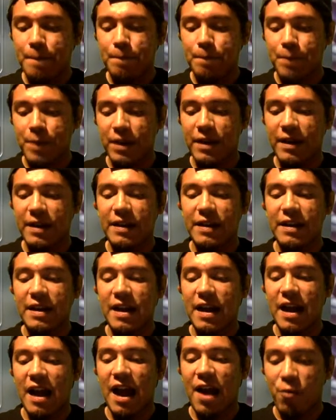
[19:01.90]
But
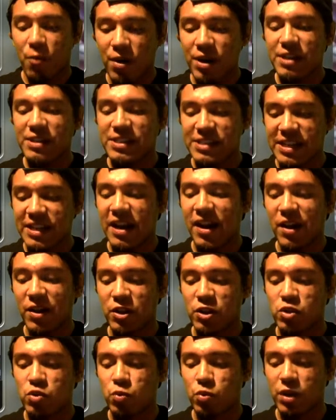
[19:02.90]
I want to see how
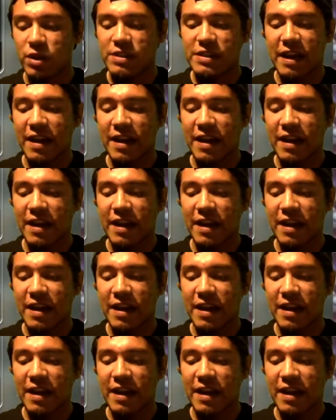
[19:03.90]
this works.